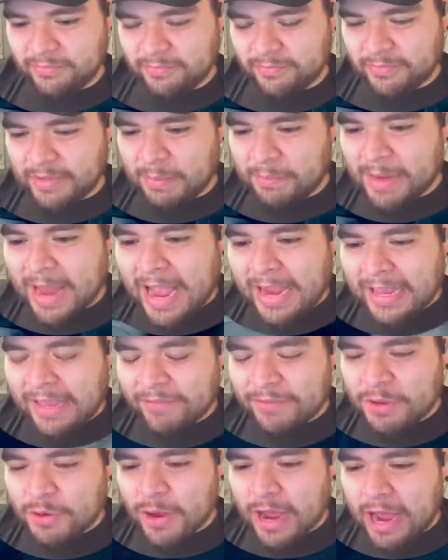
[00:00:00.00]
I'm not
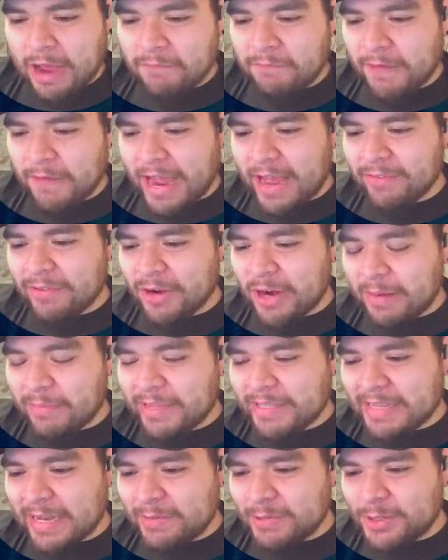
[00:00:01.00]
giving you a high five. You know how
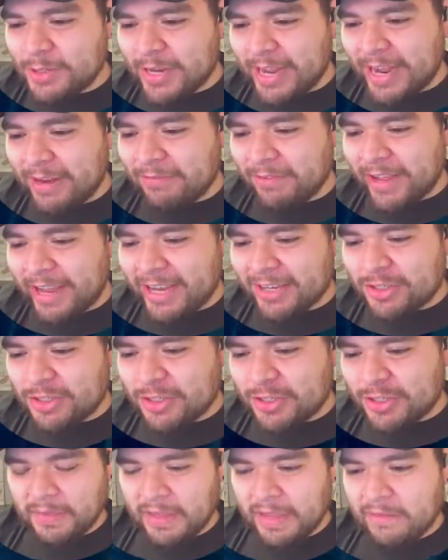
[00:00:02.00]
many times you died, Flash?